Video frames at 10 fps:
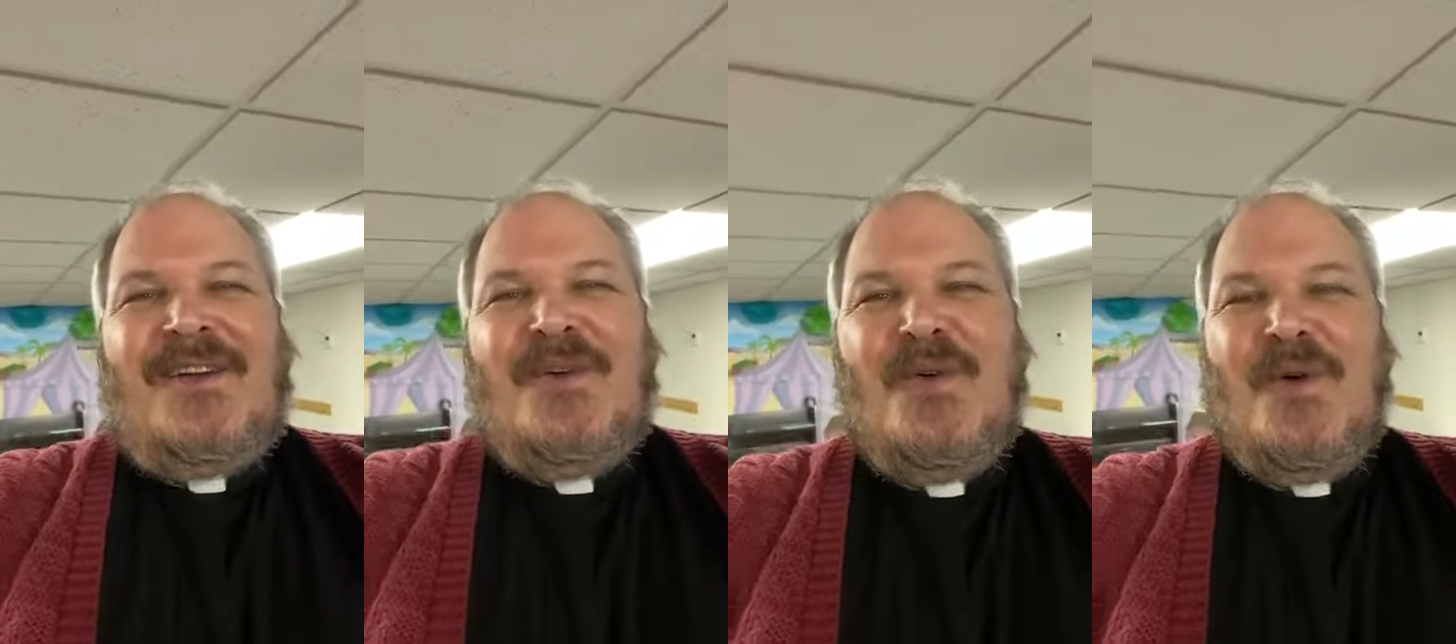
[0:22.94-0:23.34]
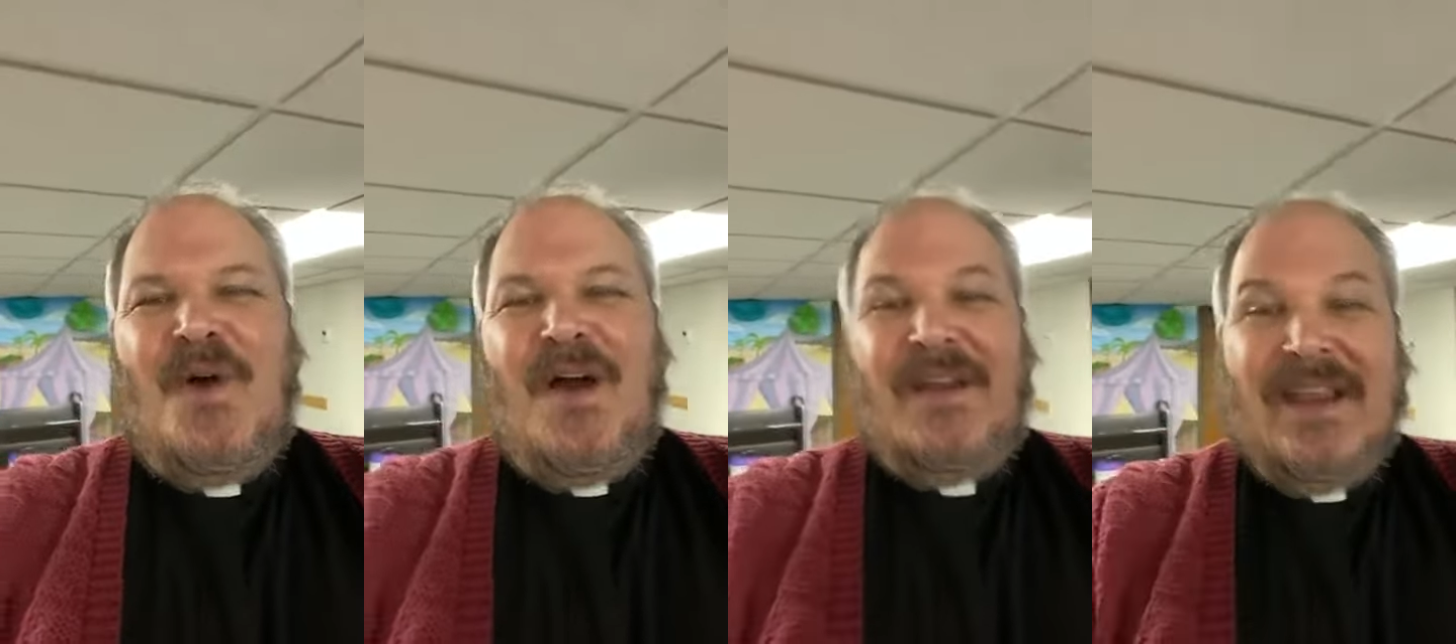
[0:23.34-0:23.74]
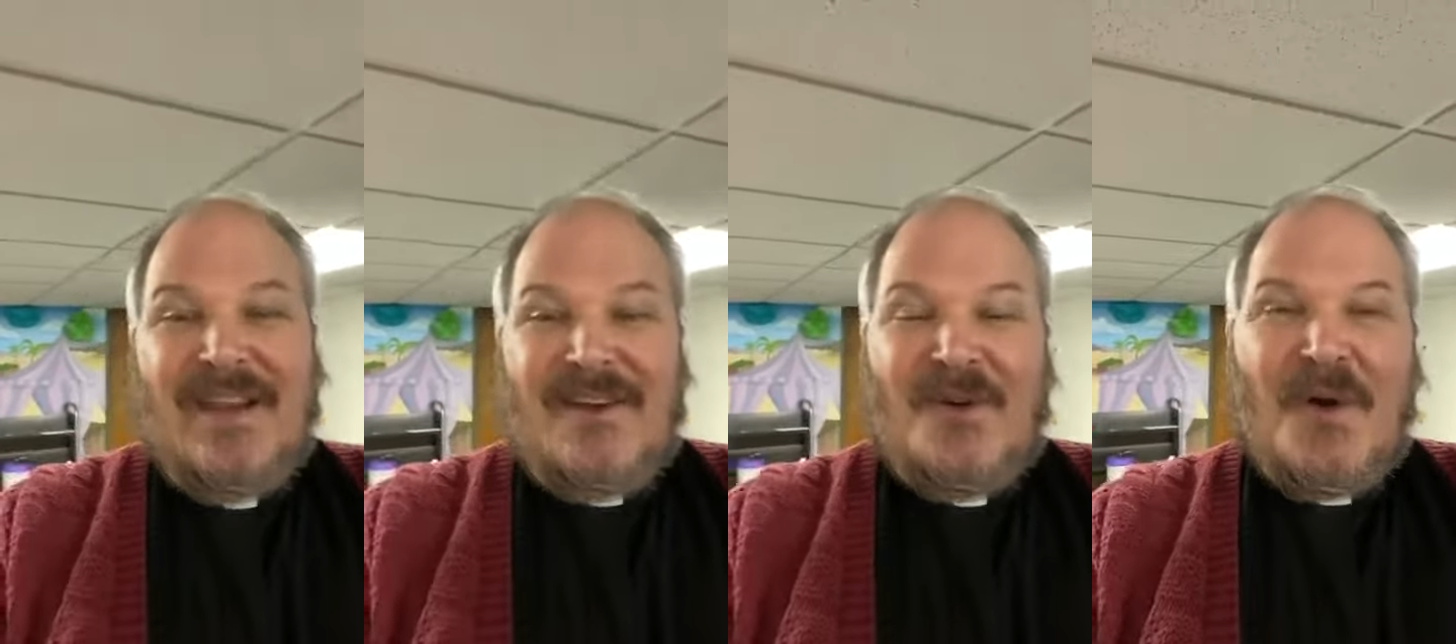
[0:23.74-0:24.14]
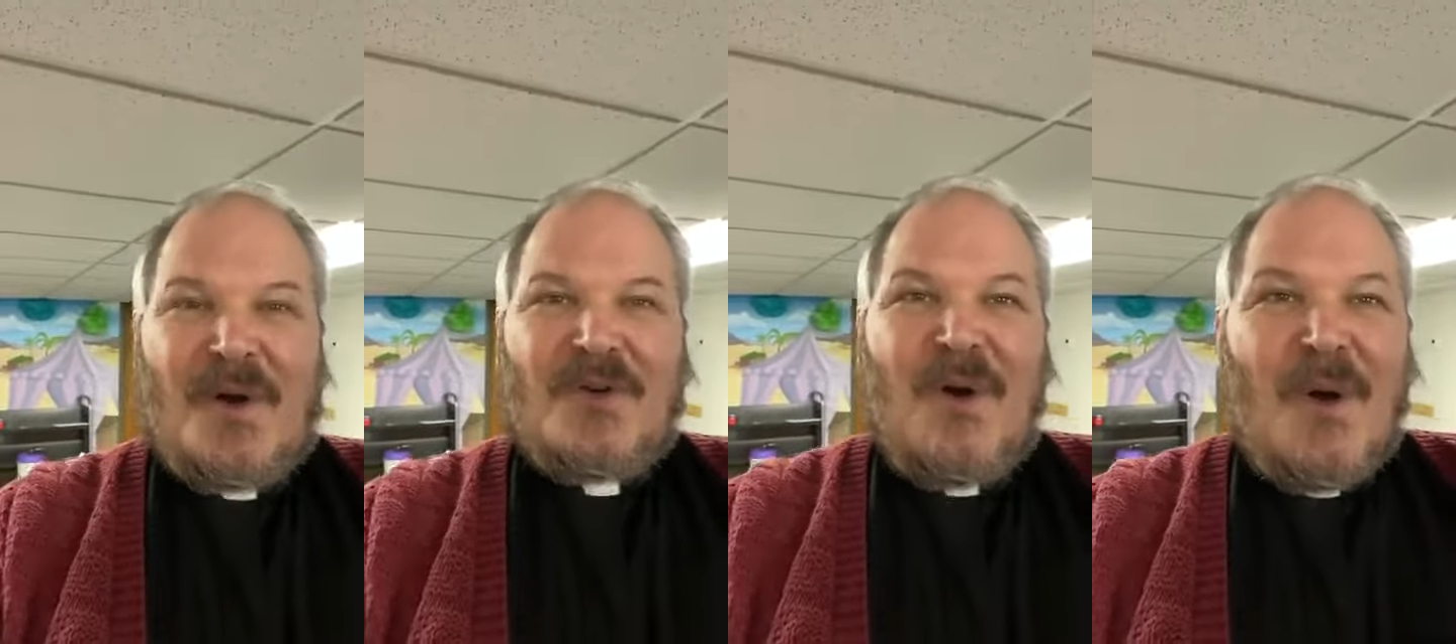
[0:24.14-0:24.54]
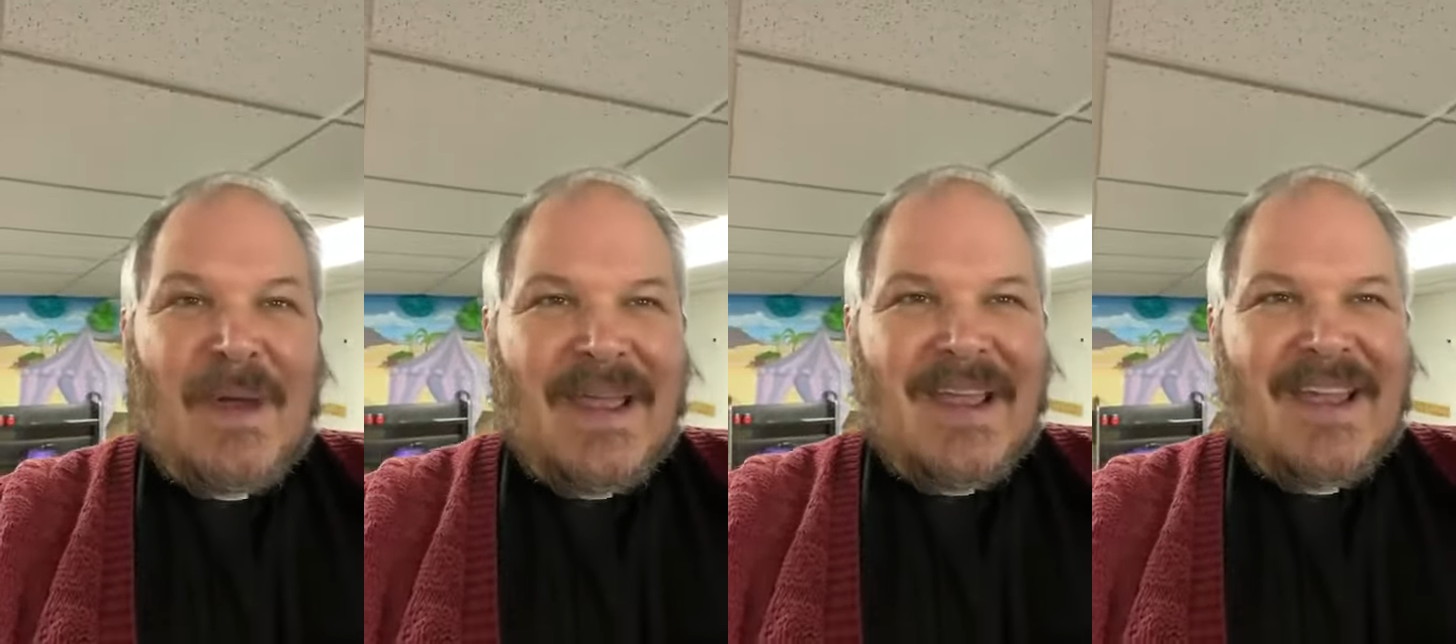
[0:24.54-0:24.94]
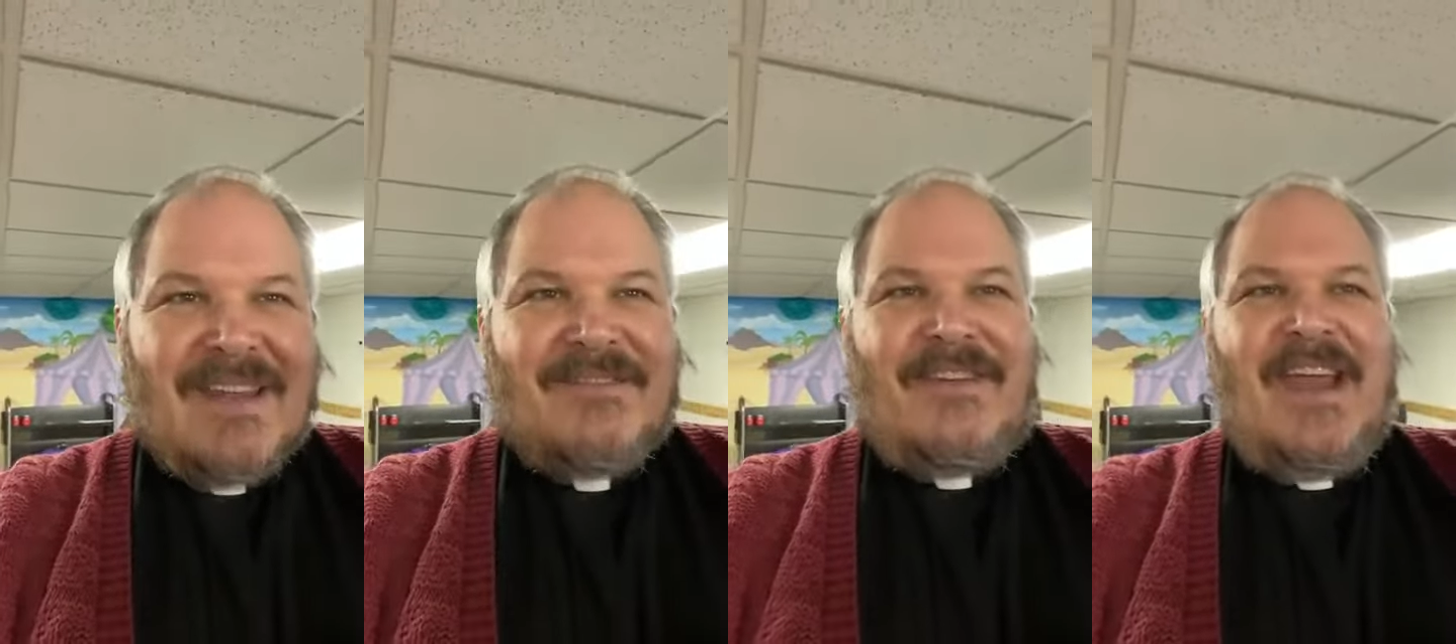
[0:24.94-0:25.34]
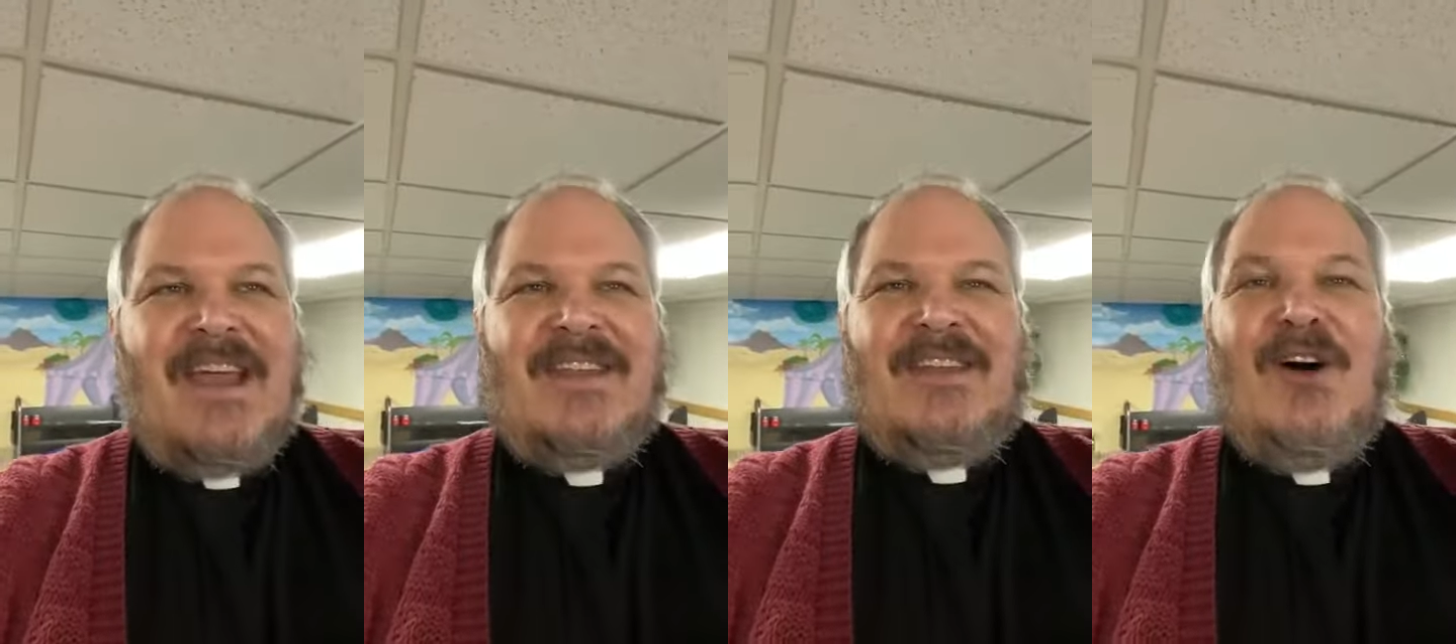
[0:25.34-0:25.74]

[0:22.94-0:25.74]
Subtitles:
who are here, who are growing in faith,